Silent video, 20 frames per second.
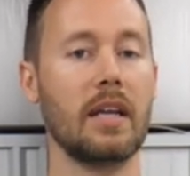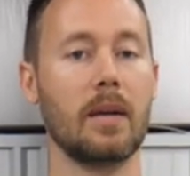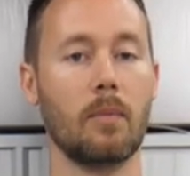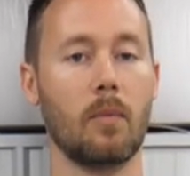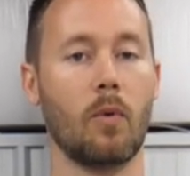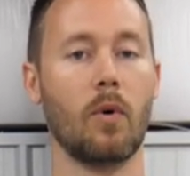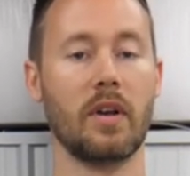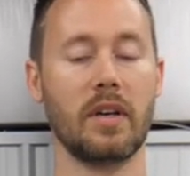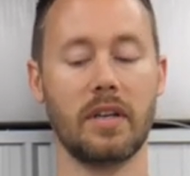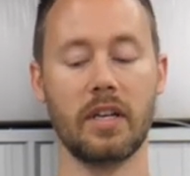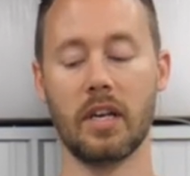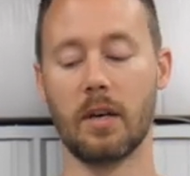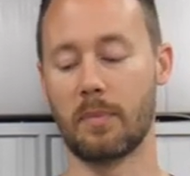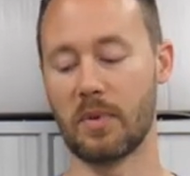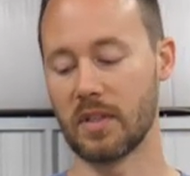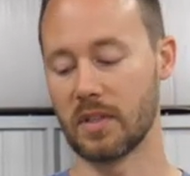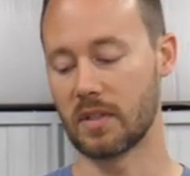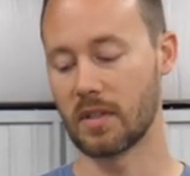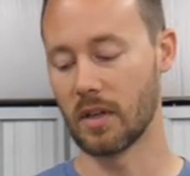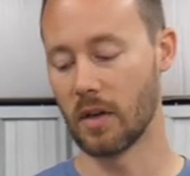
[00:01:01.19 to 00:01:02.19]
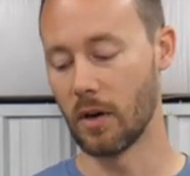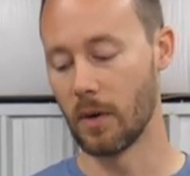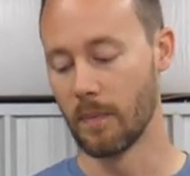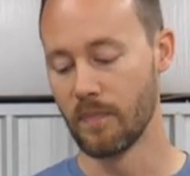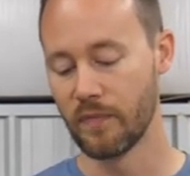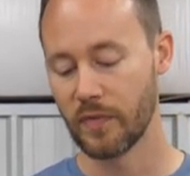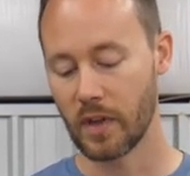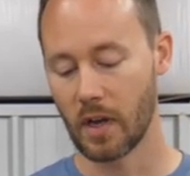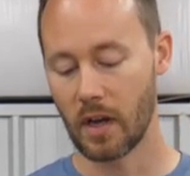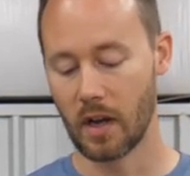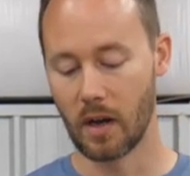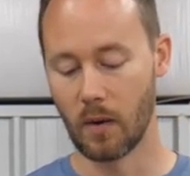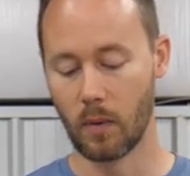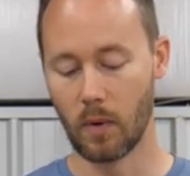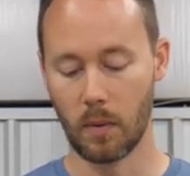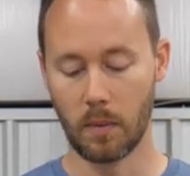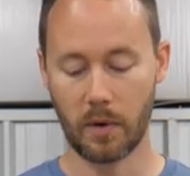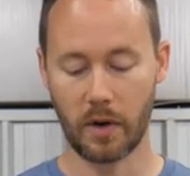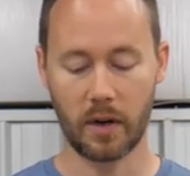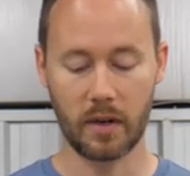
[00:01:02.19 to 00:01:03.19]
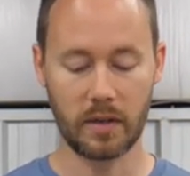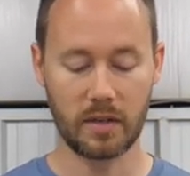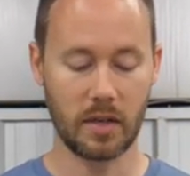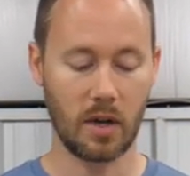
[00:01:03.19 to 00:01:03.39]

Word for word: in one dip. And so uh, what we're gonna